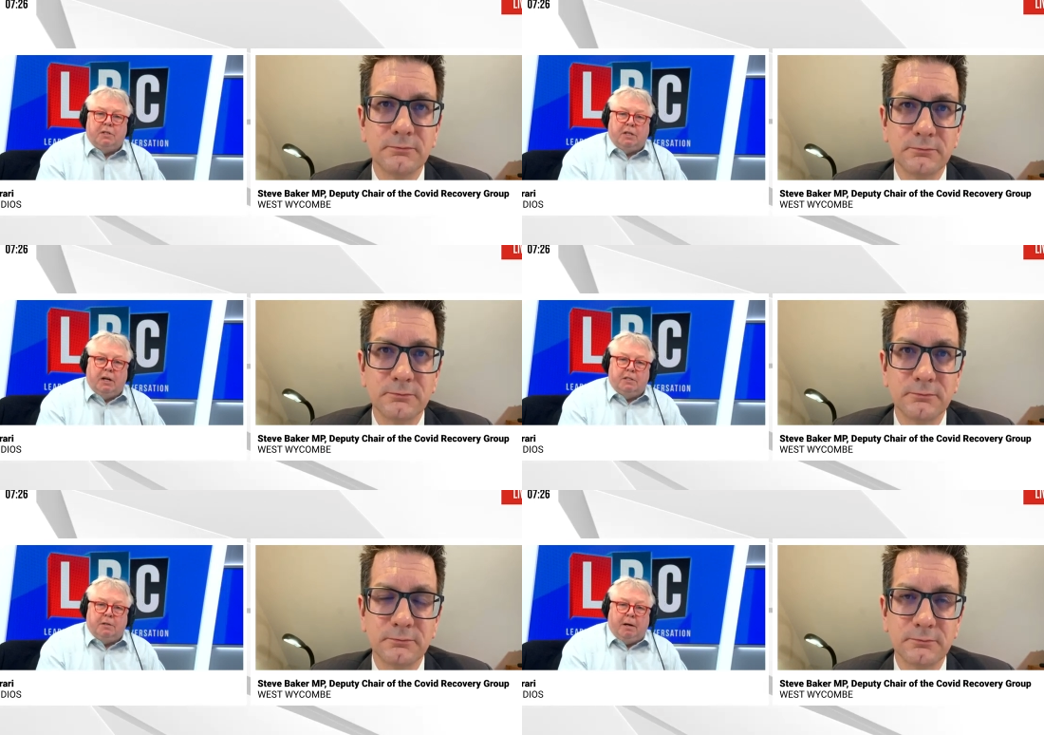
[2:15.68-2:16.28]

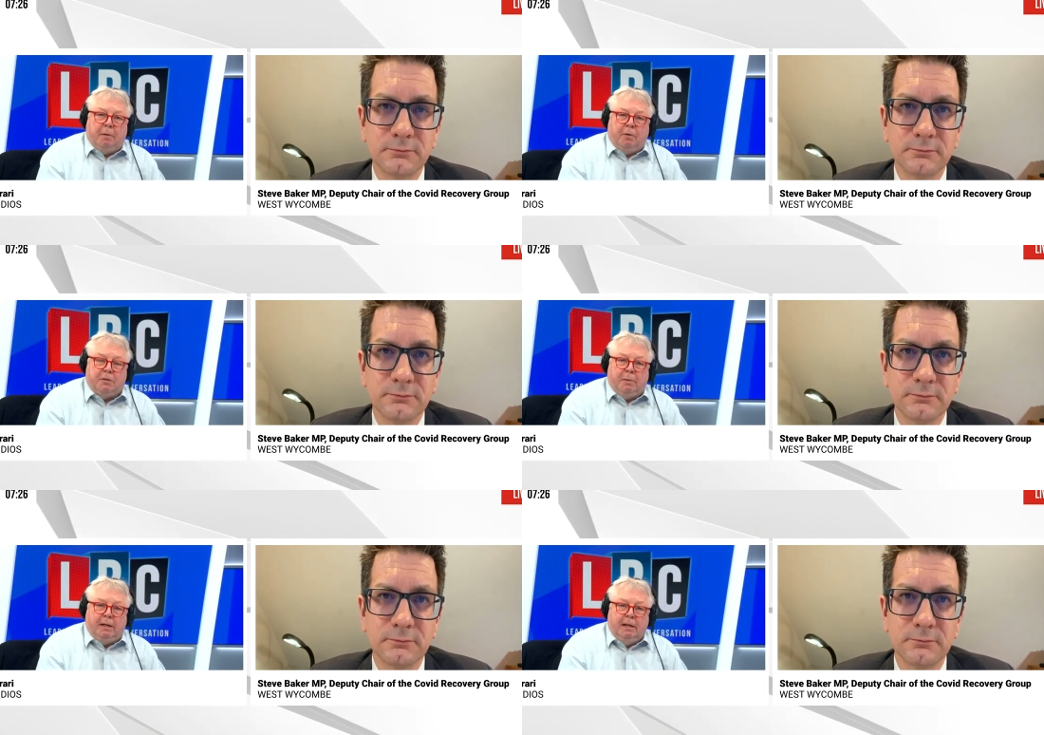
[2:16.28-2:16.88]
Speaker 1: concerns about
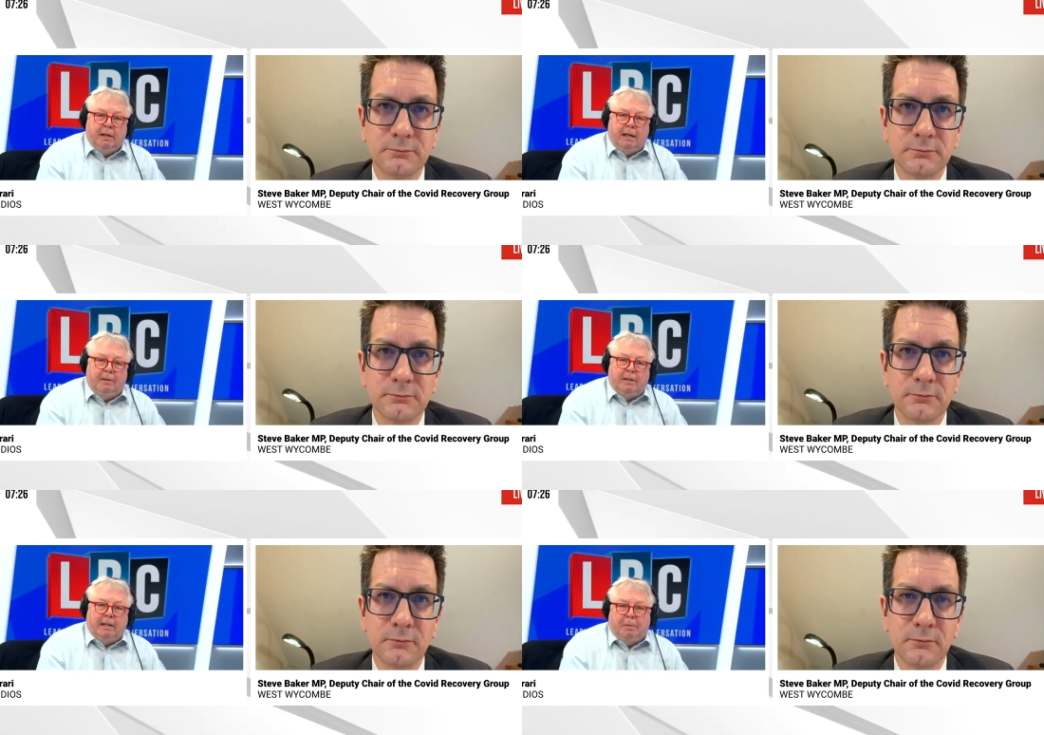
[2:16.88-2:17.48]
possibly
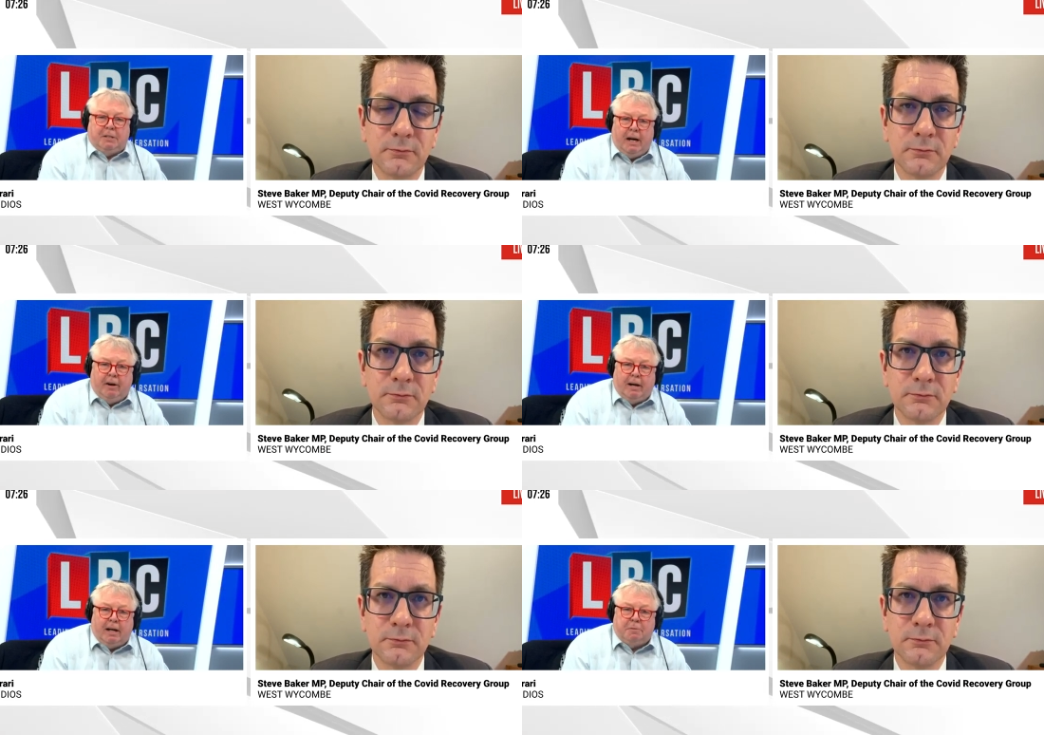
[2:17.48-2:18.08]
even the
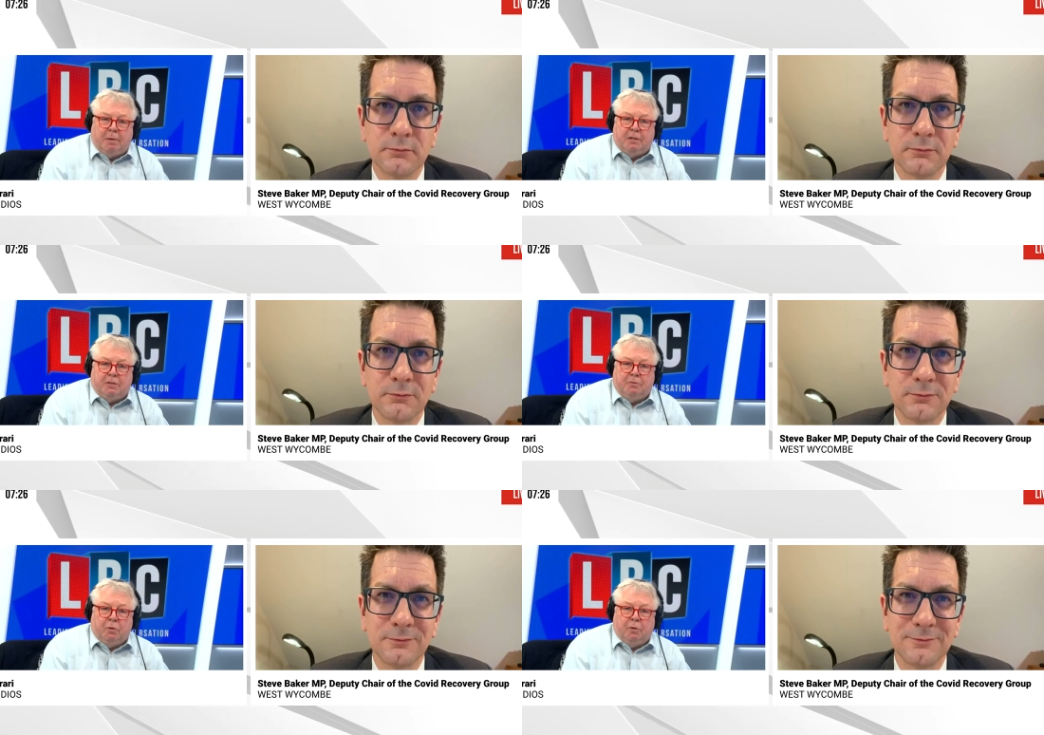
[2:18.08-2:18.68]
libertarian
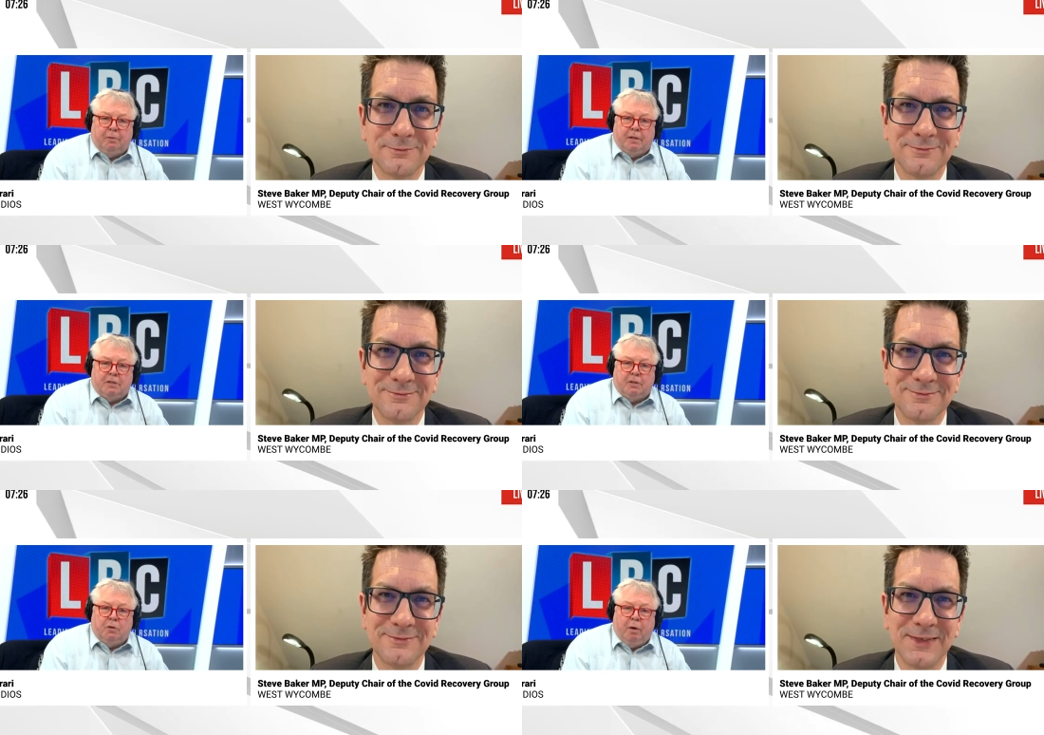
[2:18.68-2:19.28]
aspects of all of
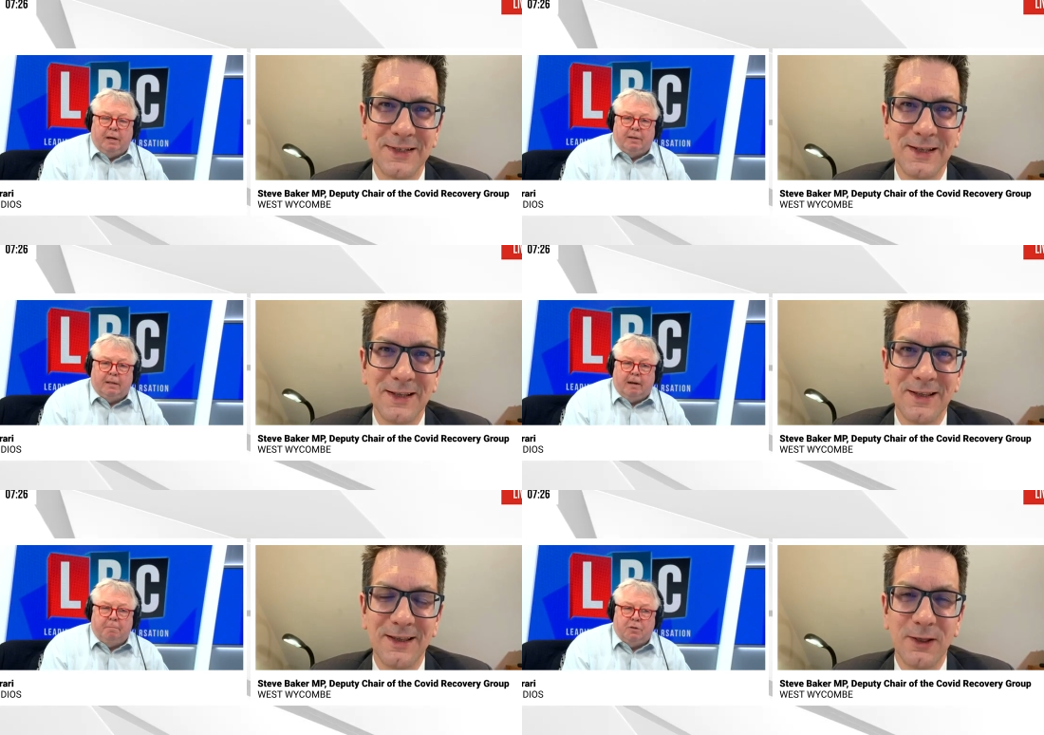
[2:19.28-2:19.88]
this and the way that
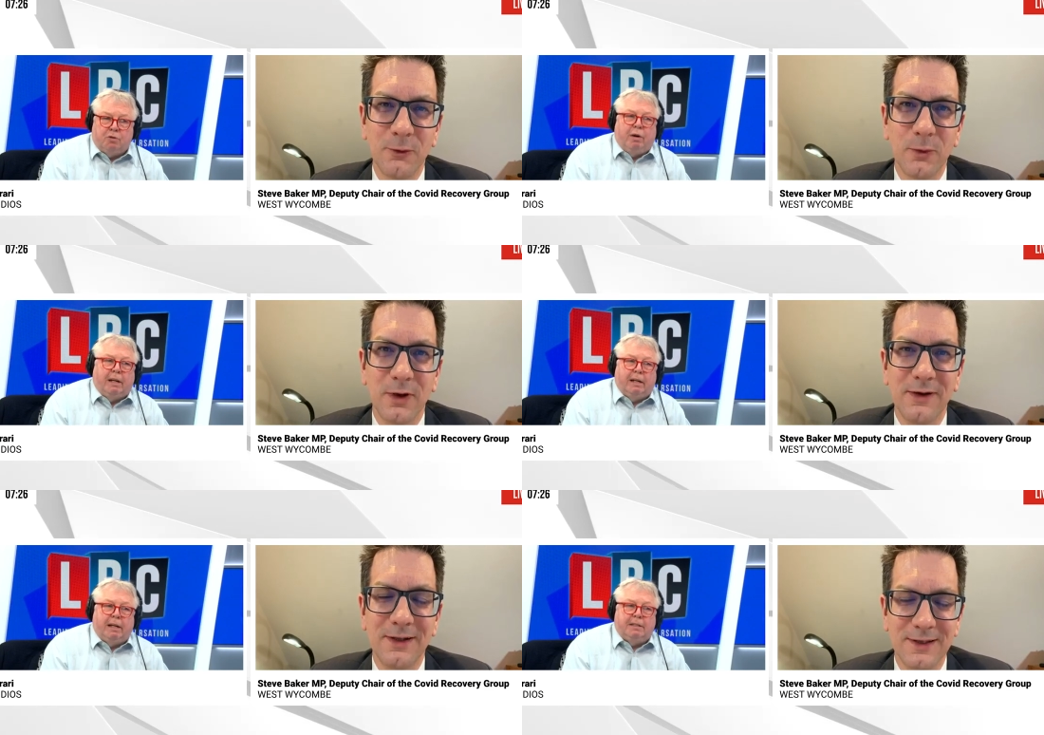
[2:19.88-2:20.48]
the government has
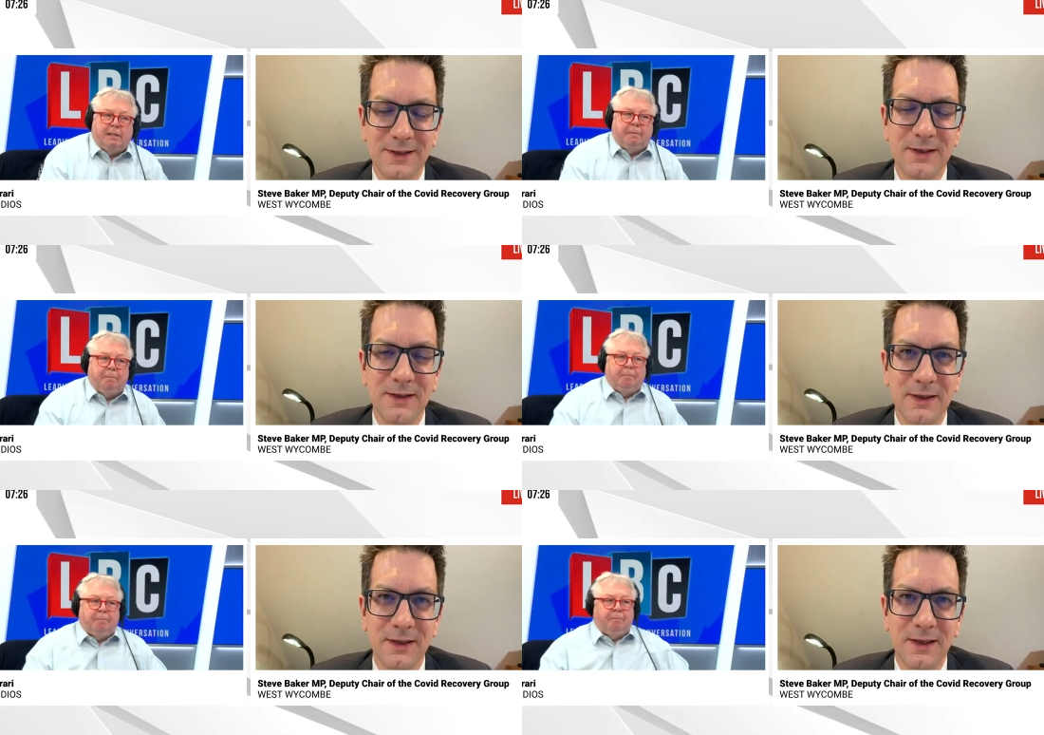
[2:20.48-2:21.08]
regulated it.
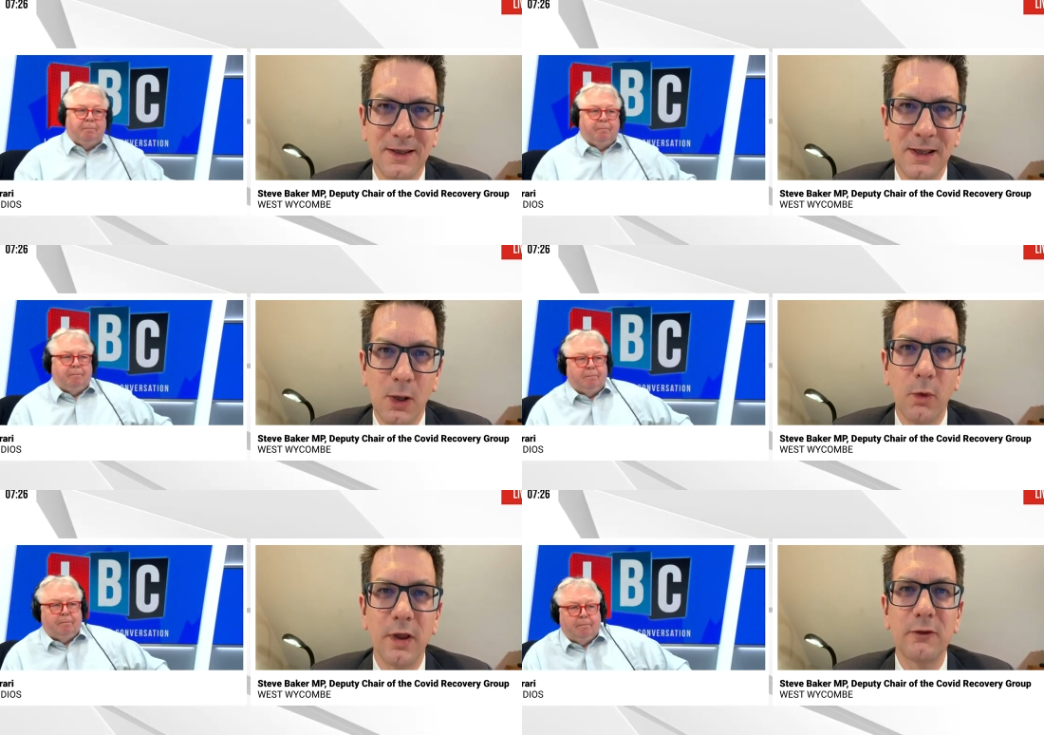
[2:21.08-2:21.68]

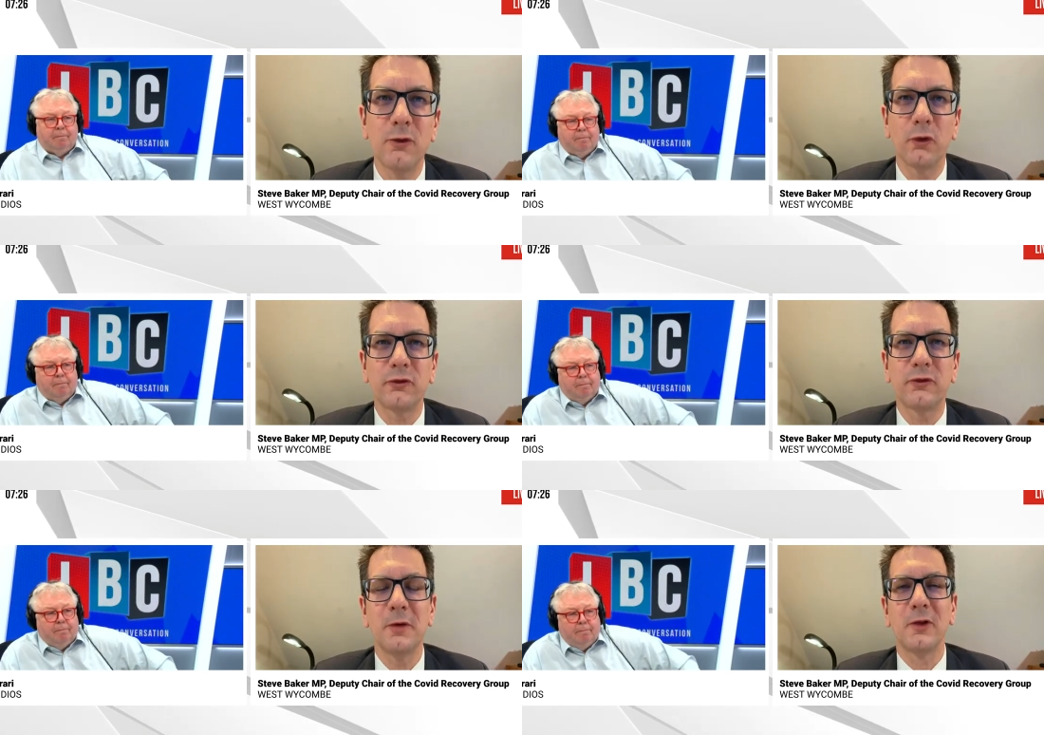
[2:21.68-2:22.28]
Speaker 2: Well, it's not
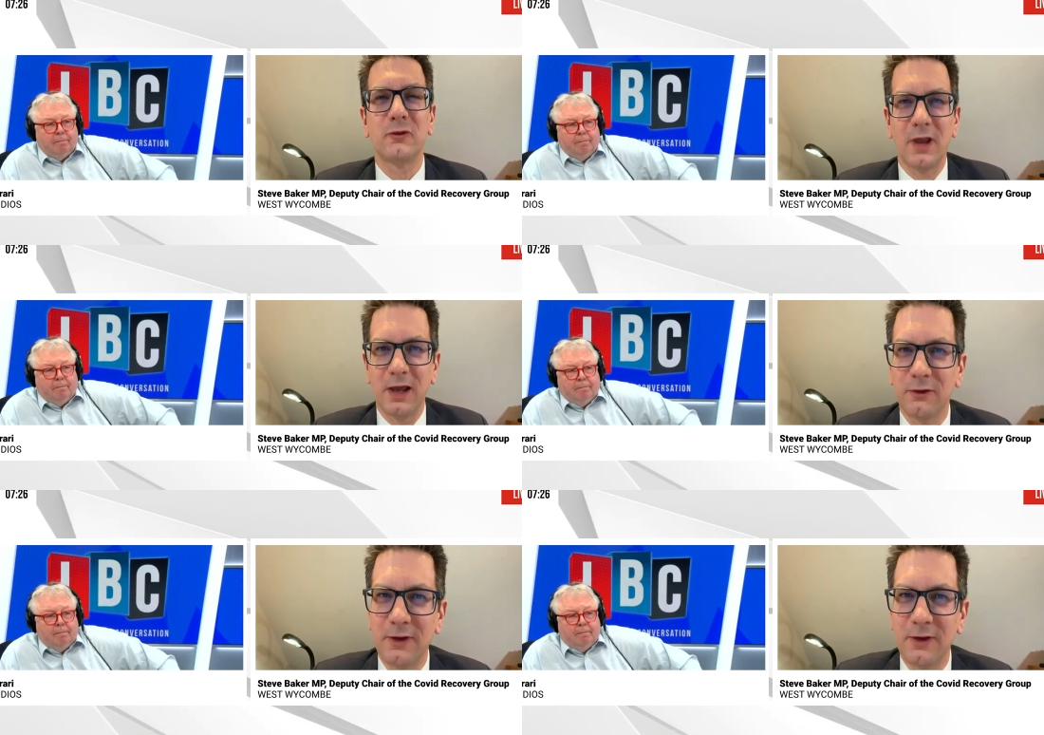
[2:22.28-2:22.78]
so much. Uh,